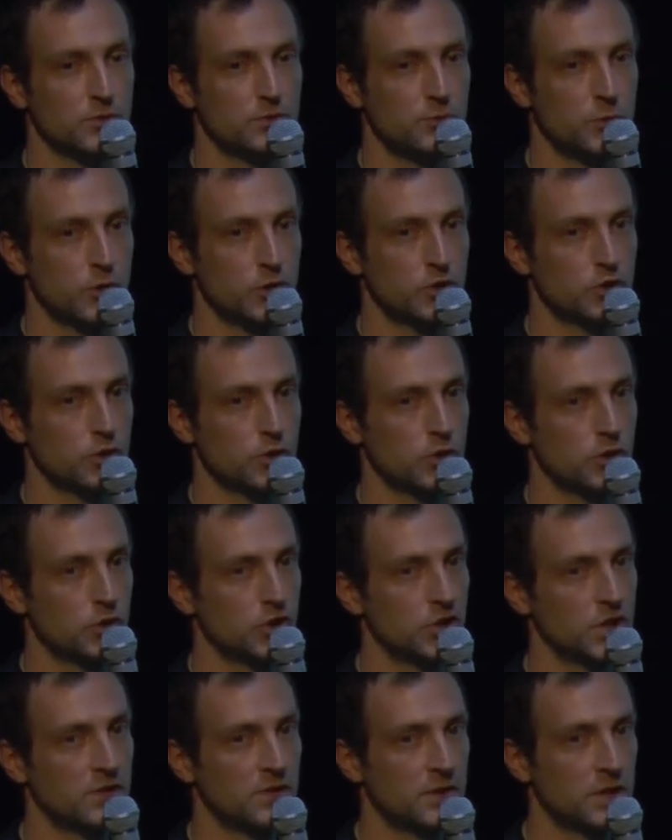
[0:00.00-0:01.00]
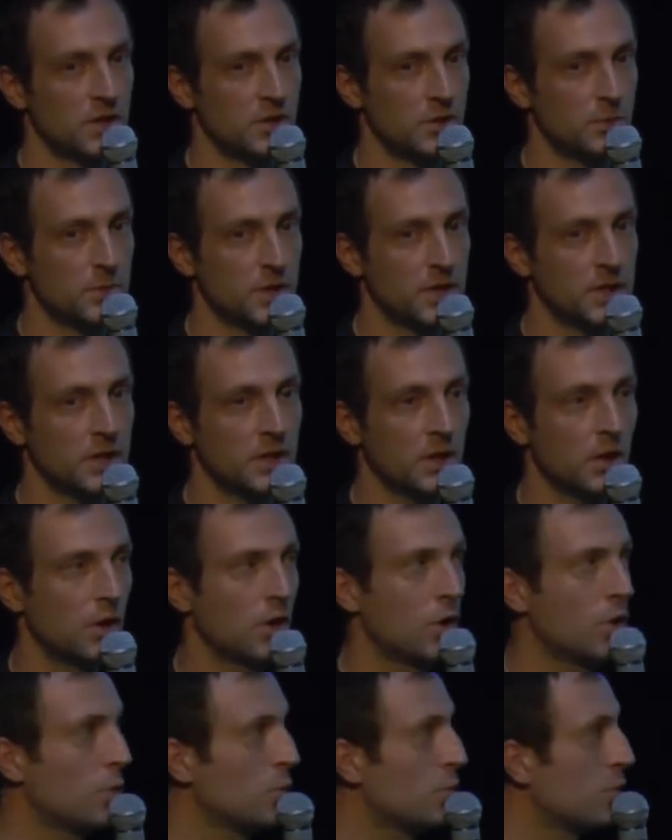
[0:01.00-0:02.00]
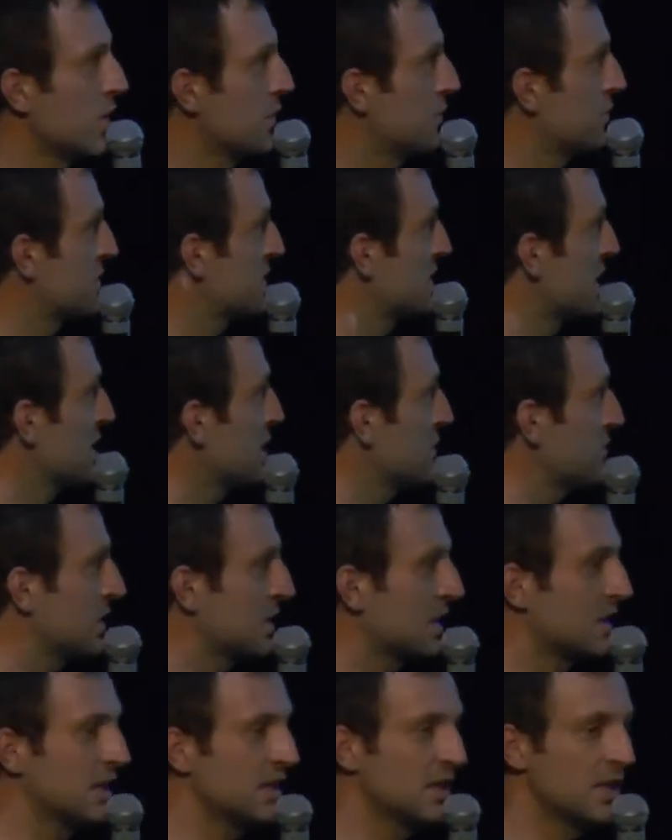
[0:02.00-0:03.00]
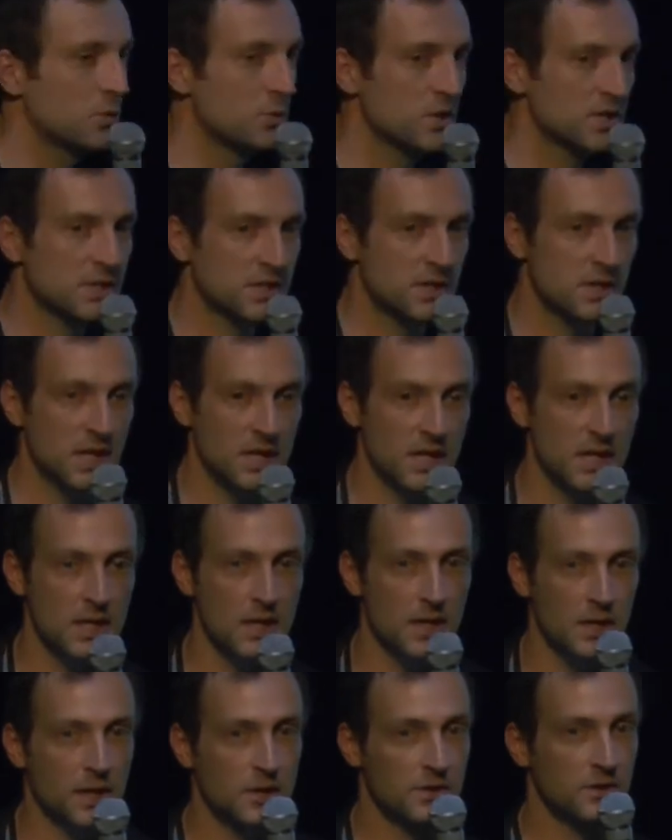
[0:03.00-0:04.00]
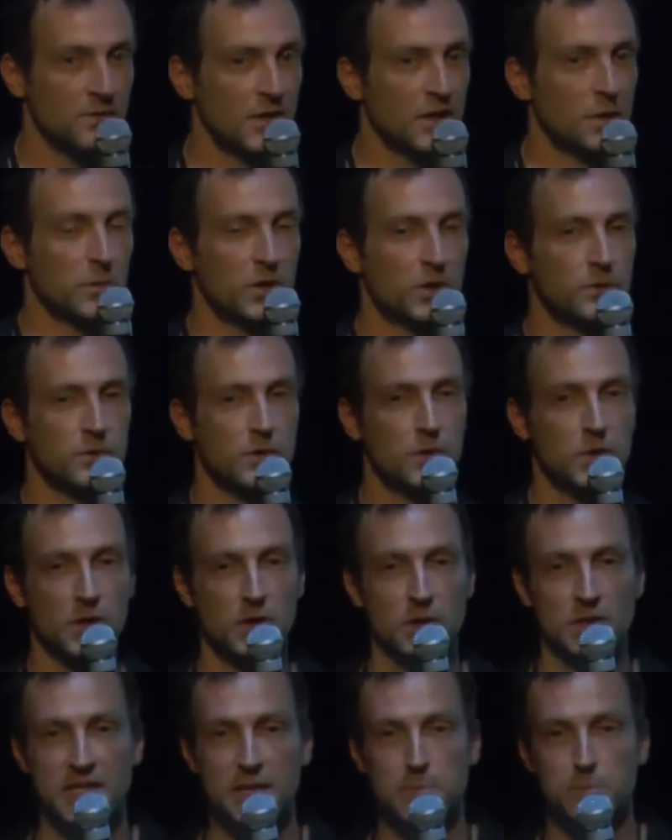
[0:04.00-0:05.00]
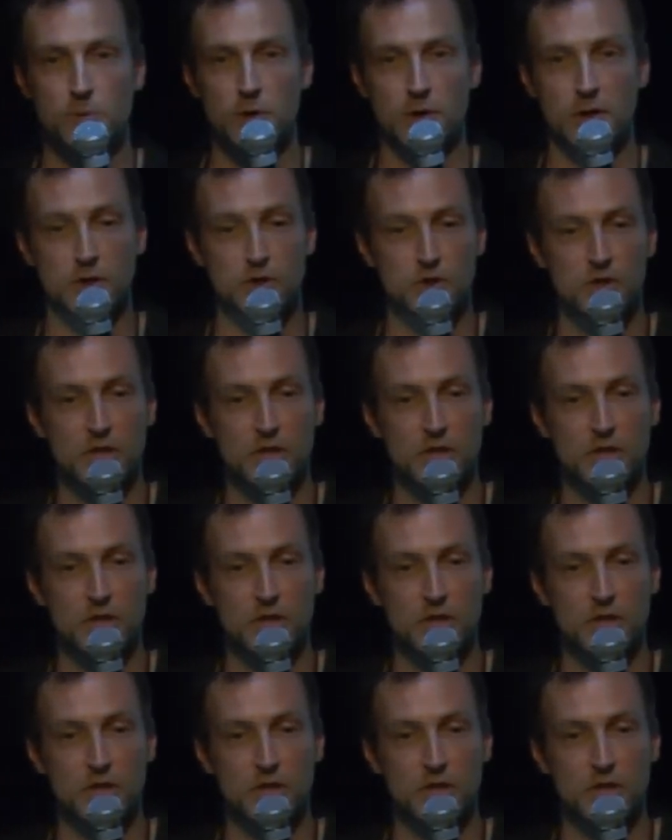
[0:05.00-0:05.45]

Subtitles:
for joint gene therapy. We've significantly de-risked the development of our lead product,